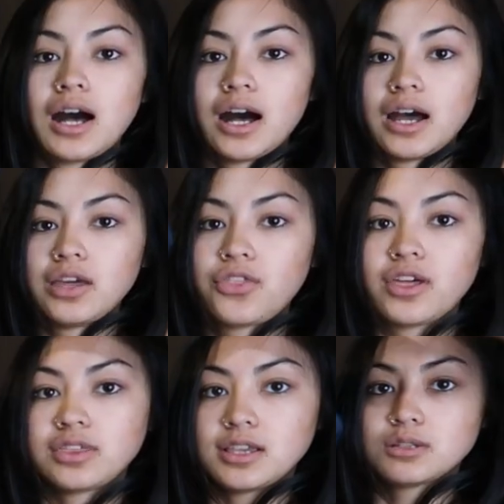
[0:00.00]
I
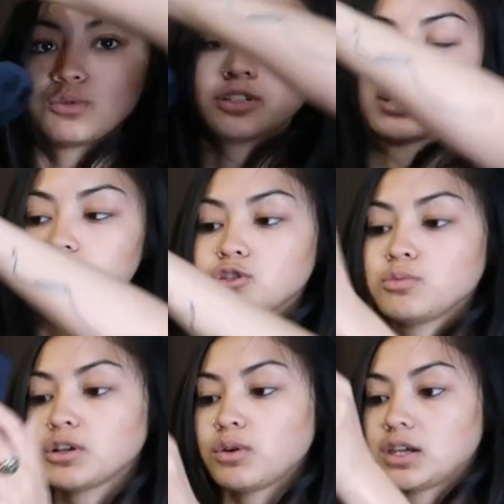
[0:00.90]
think these will sell
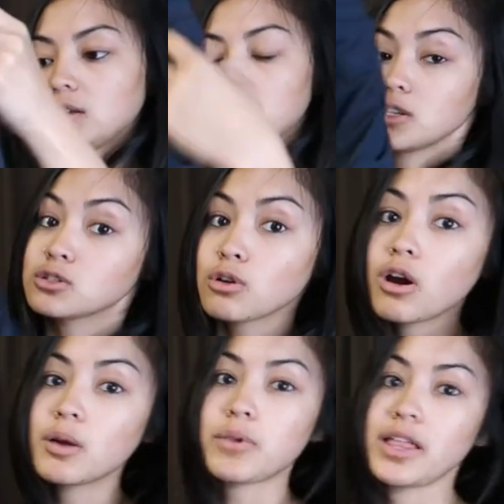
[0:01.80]
super quick in my store.
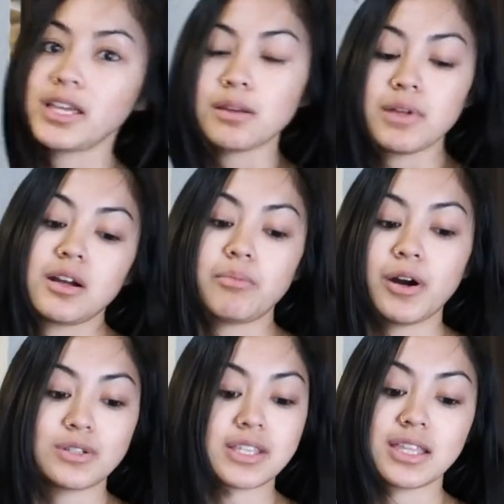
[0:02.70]
I'm probably going to make a
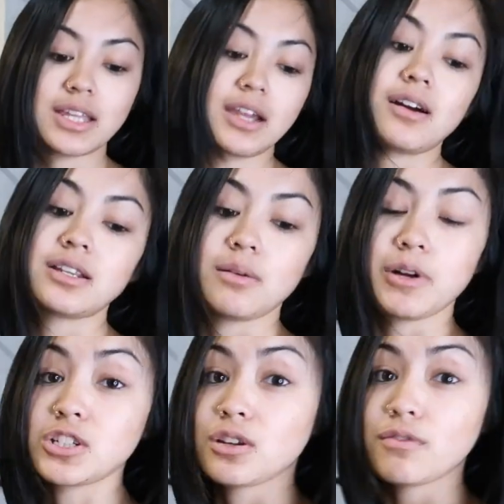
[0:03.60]
post saying that I got in a
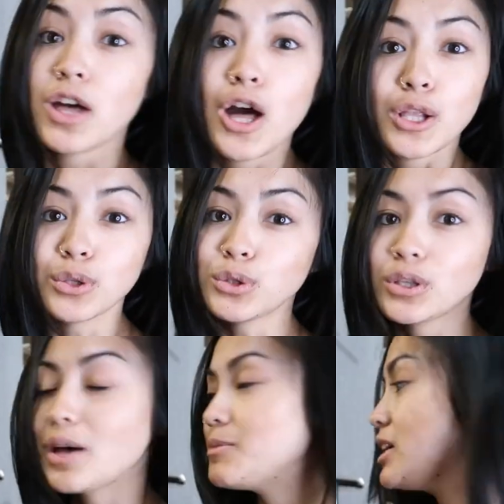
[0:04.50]
bunch of
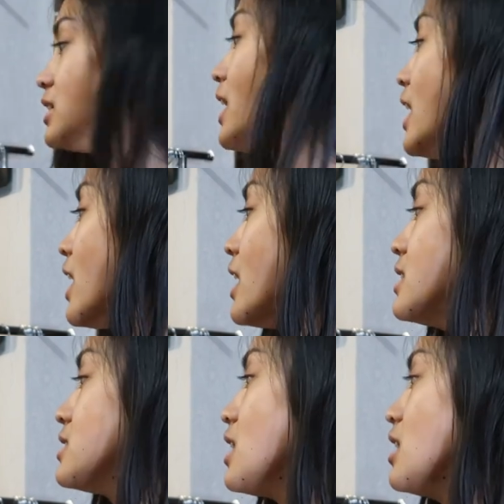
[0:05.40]
Lululemon
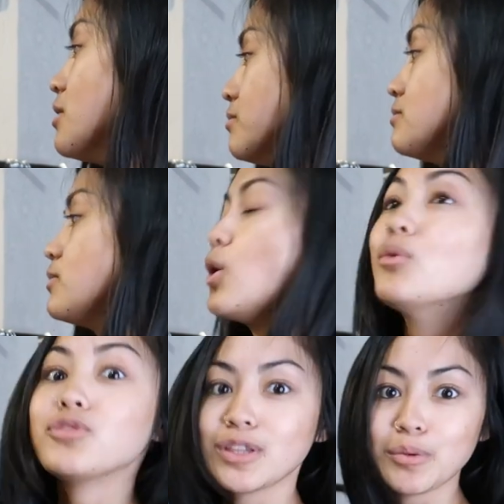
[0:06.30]
and um,
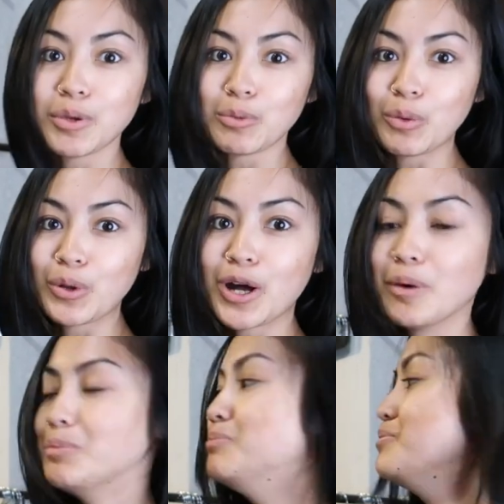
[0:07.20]
hopefully people will
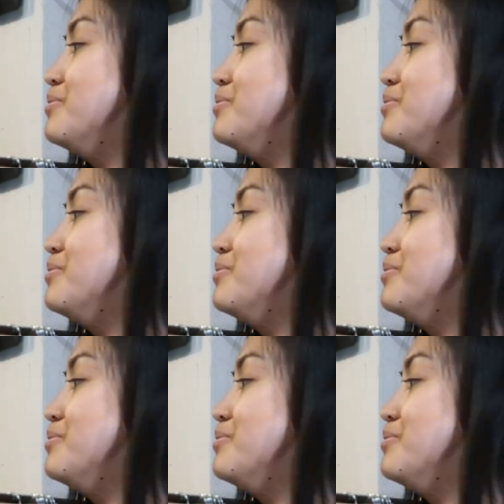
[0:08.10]
come.